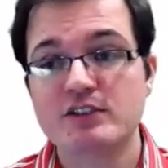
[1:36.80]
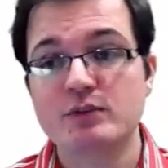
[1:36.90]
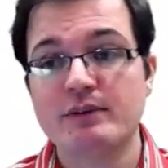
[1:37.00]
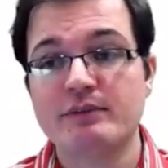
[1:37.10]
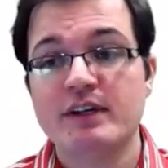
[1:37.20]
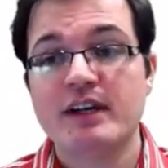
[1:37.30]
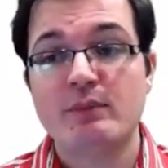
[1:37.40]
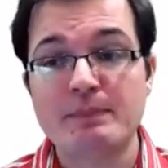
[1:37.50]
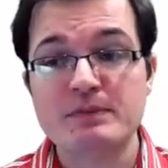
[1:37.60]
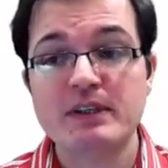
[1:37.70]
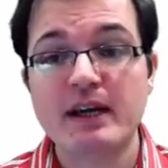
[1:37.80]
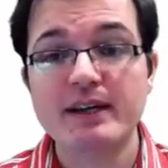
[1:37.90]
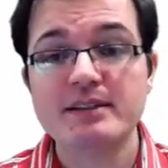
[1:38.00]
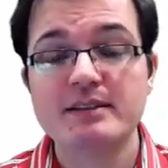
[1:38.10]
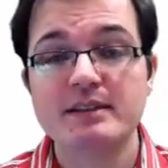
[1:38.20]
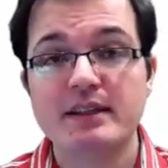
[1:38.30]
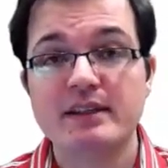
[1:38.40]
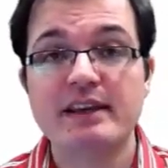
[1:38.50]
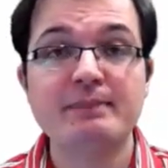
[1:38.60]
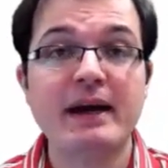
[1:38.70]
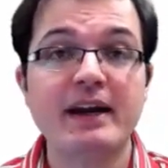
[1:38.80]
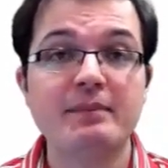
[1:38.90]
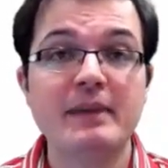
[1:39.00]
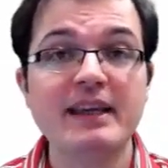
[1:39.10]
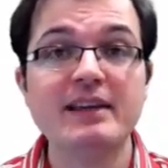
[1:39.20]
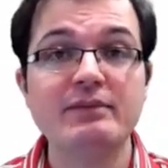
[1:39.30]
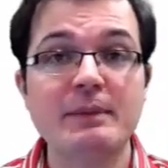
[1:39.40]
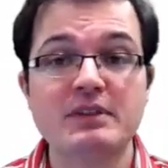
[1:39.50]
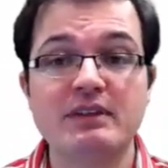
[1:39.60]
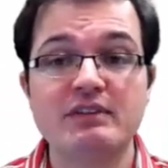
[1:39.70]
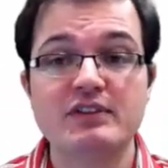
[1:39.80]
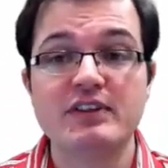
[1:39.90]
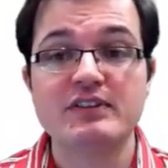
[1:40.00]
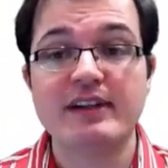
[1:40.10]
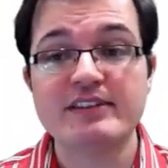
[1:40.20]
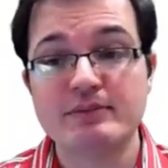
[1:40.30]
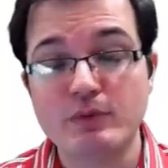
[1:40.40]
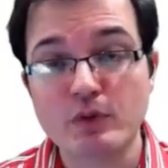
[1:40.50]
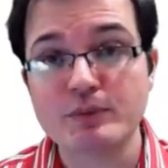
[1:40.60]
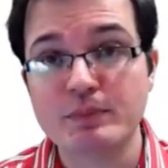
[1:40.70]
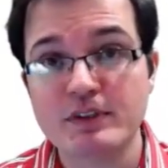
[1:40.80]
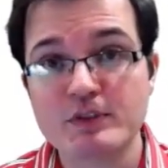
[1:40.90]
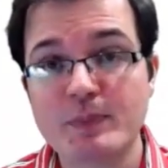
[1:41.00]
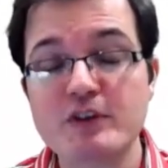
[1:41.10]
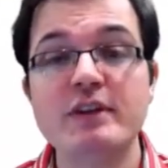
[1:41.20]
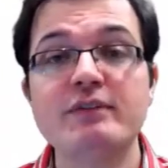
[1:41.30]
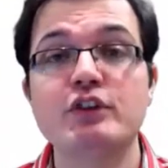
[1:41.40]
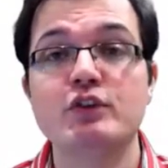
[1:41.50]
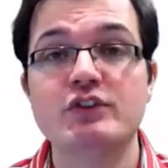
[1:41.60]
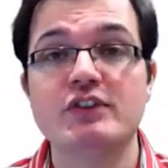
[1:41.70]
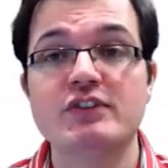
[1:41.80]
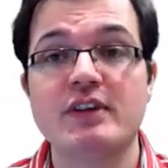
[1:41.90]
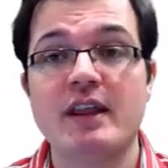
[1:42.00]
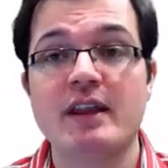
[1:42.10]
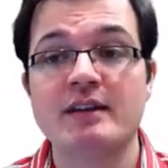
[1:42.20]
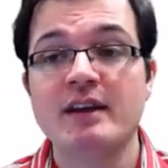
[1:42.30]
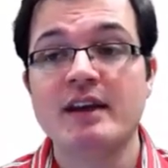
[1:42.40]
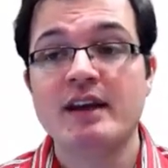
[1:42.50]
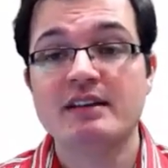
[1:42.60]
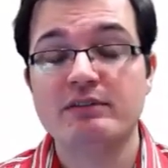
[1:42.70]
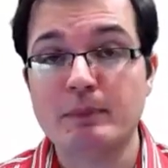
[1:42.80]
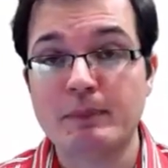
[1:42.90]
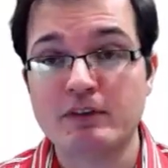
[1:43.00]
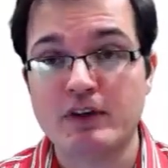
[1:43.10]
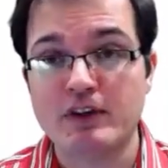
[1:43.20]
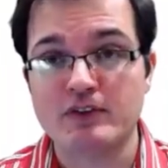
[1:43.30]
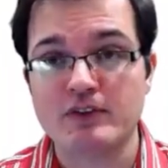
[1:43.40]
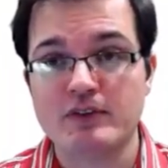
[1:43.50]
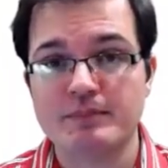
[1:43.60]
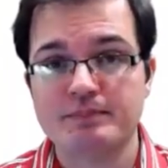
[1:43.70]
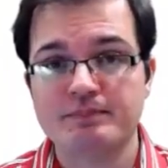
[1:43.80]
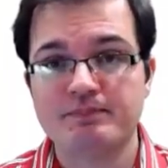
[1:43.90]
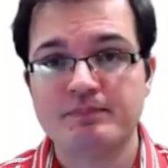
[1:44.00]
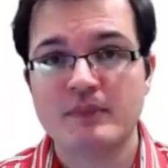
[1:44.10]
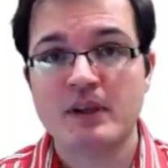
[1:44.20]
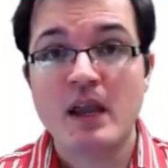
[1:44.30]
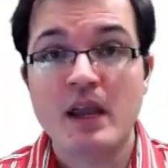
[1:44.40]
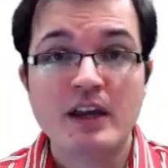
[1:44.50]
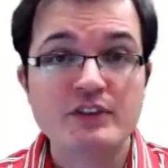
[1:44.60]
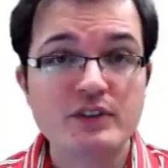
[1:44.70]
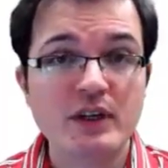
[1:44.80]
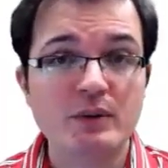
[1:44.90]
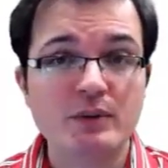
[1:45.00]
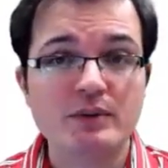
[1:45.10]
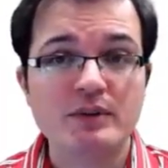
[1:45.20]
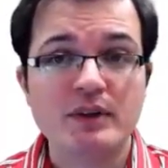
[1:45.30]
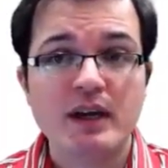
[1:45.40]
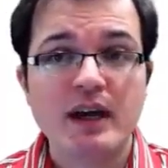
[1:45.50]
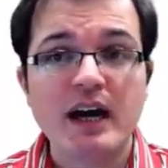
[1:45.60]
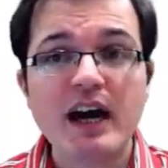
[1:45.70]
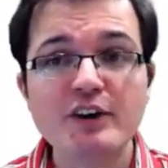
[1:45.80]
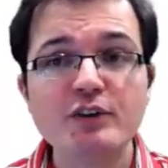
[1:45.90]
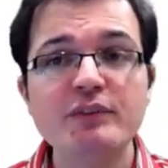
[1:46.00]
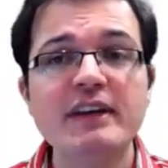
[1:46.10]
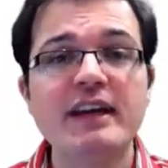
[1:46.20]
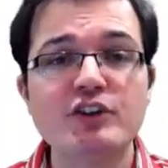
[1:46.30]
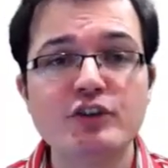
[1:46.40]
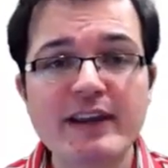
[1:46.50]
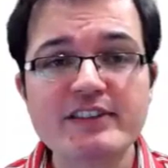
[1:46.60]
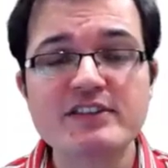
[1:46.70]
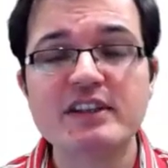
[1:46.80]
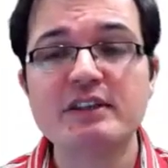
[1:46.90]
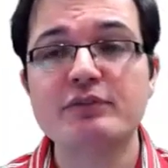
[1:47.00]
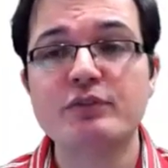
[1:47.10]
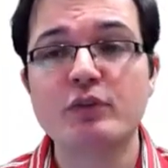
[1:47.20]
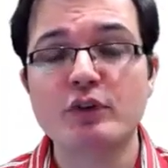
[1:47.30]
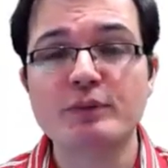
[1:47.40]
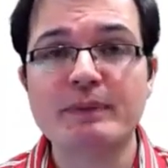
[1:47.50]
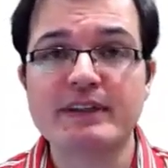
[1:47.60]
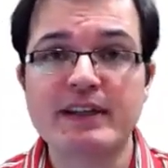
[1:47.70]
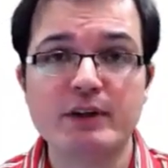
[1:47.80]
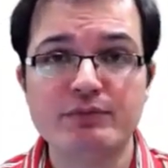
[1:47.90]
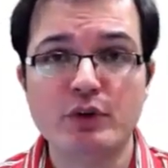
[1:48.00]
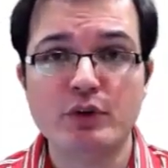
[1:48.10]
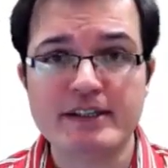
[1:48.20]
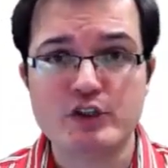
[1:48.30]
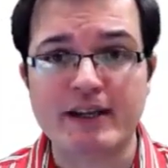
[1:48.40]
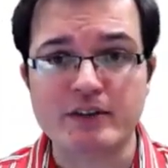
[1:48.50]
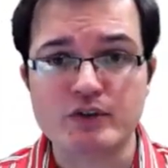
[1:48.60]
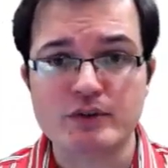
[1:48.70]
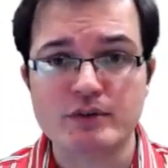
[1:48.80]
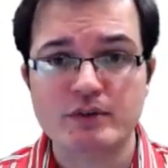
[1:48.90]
to a website, thereby making web services less affordable, especially for users in developing regions. So, how do we address the affordability challenge?